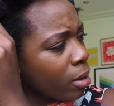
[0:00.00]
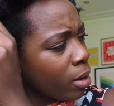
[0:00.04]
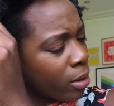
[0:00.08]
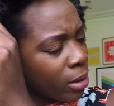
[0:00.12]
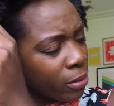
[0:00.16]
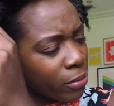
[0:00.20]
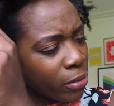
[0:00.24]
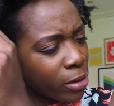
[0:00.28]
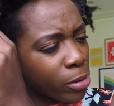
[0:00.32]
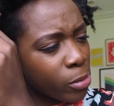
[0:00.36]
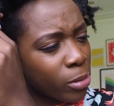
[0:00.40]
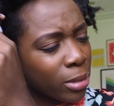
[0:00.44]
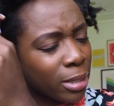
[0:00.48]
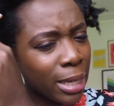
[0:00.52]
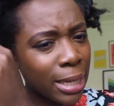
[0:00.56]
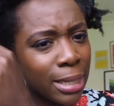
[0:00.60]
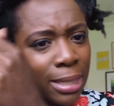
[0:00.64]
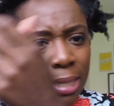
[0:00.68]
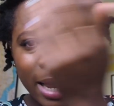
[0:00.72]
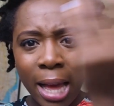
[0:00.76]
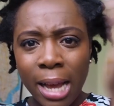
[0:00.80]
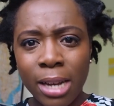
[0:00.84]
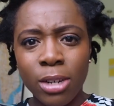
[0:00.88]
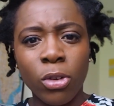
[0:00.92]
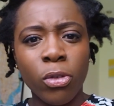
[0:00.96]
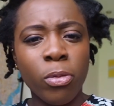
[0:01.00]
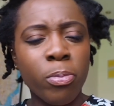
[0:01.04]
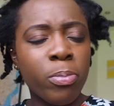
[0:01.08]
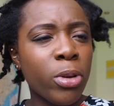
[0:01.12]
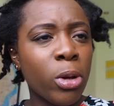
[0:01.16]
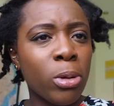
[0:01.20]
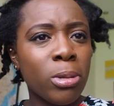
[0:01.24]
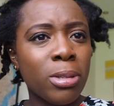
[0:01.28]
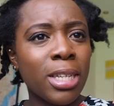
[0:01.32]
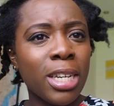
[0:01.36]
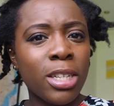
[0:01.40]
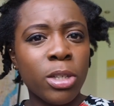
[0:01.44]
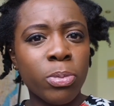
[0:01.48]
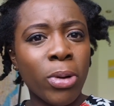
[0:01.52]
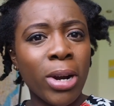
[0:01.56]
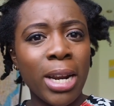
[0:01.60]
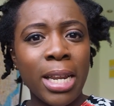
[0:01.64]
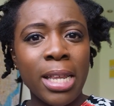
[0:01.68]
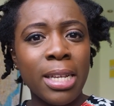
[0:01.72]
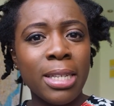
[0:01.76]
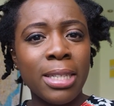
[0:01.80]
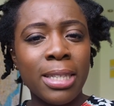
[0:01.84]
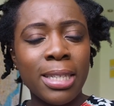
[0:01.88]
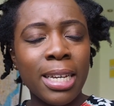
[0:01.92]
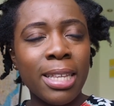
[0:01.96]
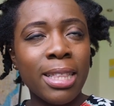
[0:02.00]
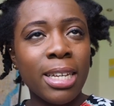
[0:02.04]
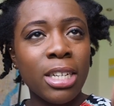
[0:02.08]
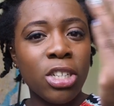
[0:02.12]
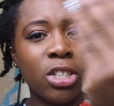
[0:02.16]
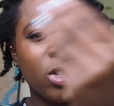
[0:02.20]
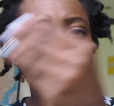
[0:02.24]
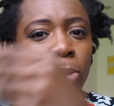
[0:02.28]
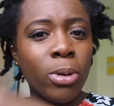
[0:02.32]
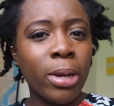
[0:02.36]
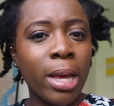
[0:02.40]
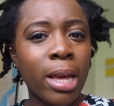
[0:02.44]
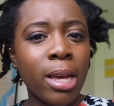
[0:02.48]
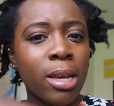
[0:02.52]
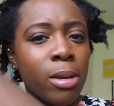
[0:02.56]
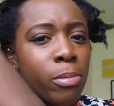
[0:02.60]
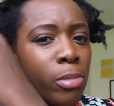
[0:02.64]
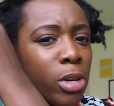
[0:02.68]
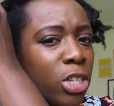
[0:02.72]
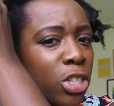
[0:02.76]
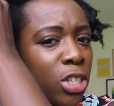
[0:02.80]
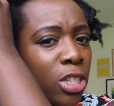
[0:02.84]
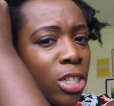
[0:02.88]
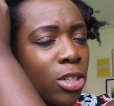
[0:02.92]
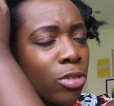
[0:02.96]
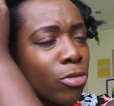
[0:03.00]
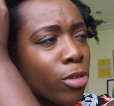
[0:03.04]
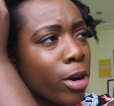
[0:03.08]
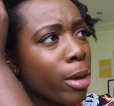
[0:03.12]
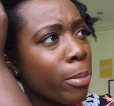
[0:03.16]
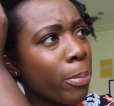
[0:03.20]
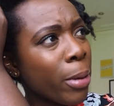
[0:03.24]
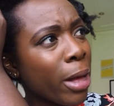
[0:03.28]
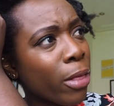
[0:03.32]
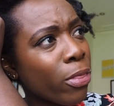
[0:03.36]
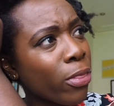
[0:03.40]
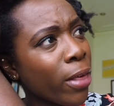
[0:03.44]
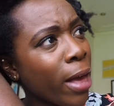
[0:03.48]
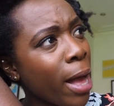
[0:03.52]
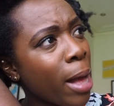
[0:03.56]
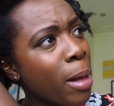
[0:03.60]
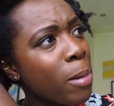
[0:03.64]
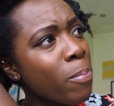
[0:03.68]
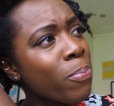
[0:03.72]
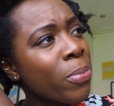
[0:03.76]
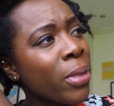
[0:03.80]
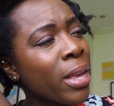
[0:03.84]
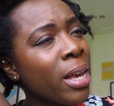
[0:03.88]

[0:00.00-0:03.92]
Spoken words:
if anyone's like slagged off Beyonce's pregnancy, then she will get commissioned to write about that.